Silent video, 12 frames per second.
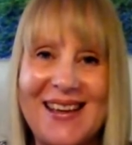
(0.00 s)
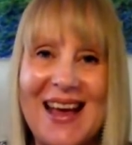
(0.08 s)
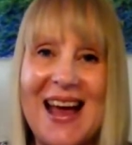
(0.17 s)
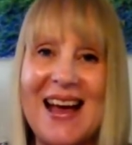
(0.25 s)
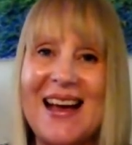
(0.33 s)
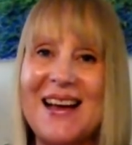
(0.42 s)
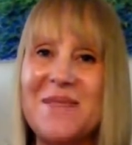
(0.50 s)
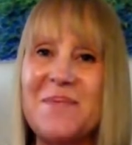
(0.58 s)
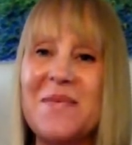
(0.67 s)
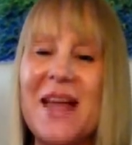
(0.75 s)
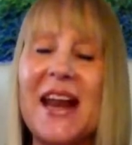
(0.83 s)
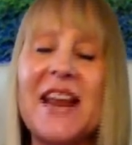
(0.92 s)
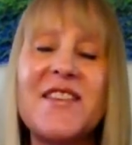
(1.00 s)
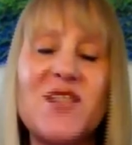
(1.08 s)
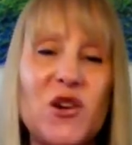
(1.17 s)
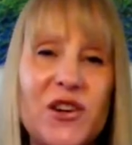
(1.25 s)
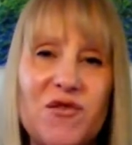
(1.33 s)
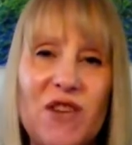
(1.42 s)
And I
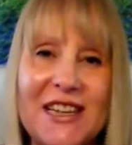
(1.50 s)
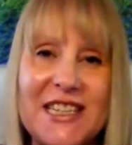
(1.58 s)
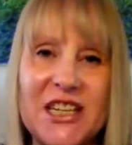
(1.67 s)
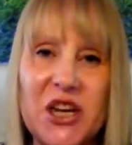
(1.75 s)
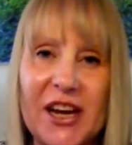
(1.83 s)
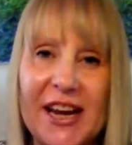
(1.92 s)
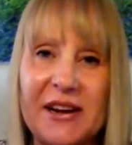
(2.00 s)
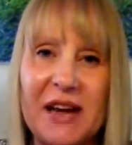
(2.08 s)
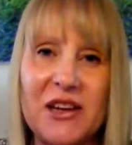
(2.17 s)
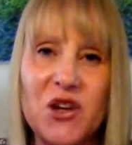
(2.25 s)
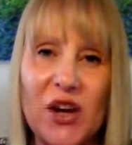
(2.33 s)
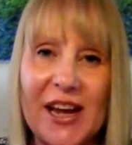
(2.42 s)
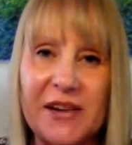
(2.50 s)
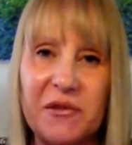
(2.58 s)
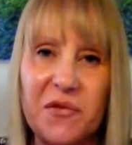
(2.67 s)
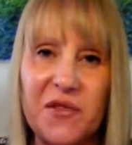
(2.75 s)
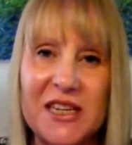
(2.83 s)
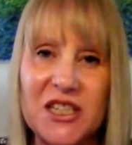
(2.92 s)
started writing young
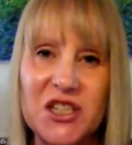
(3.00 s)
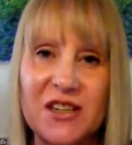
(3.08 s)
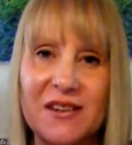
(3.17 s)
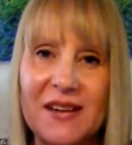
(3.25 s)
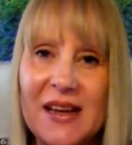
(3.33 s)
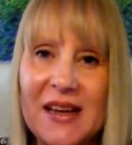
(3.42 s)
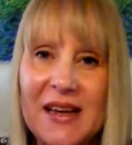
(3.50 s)
adult fiction